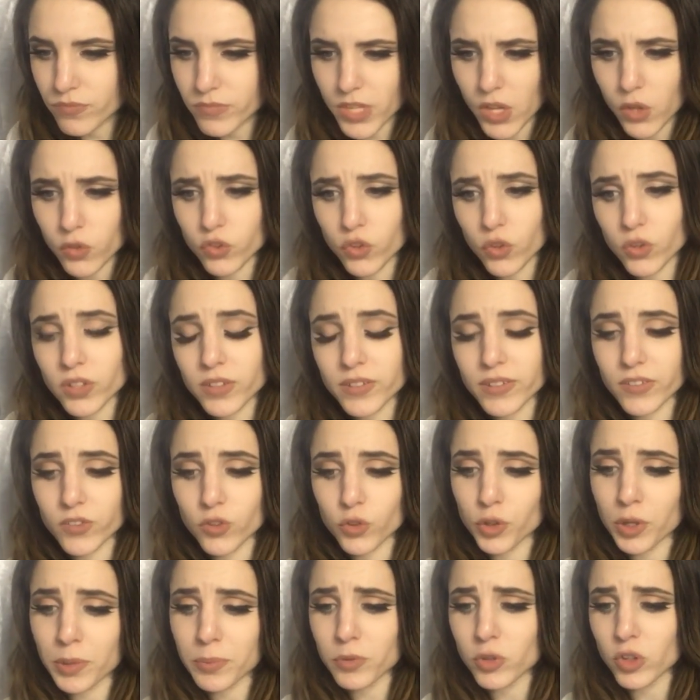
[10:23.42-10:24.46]
So the
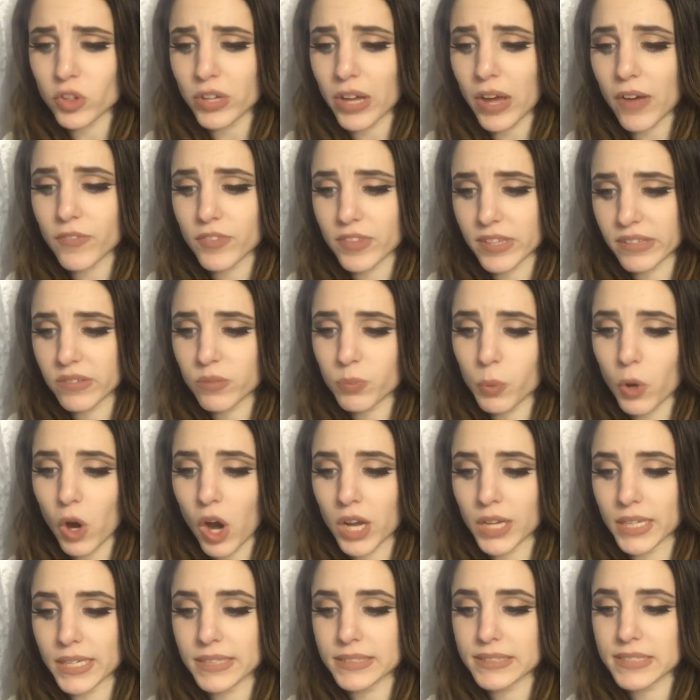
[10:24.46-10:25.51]
description of this
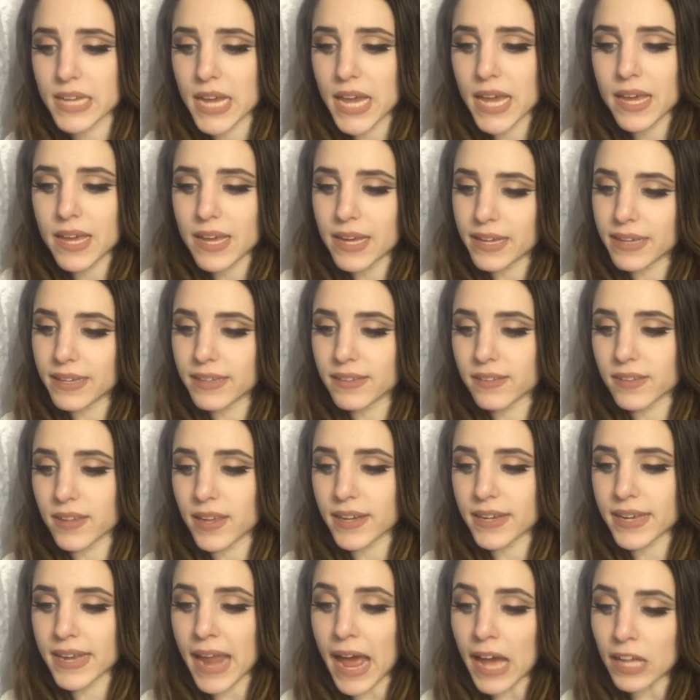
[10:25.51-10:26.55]
product is
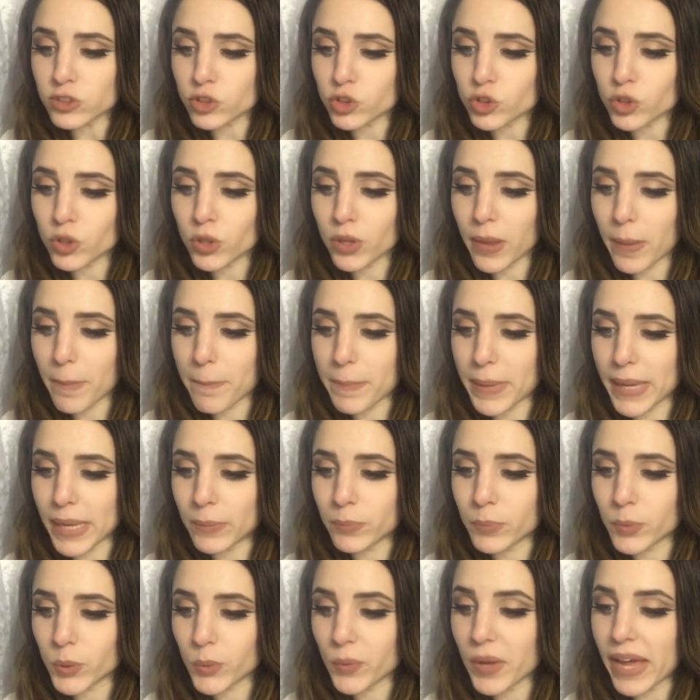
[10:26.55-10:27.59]
natural
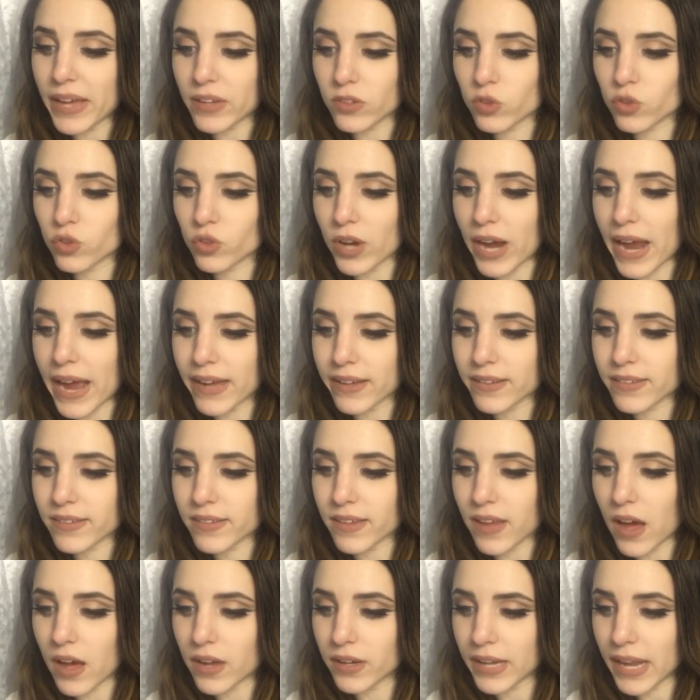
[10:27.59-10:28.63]
bamboo extracts
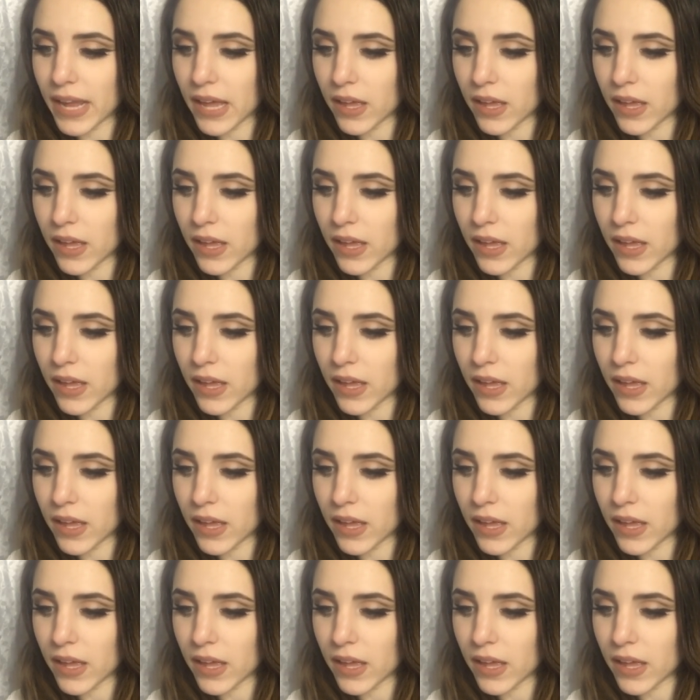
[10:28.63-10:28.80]
on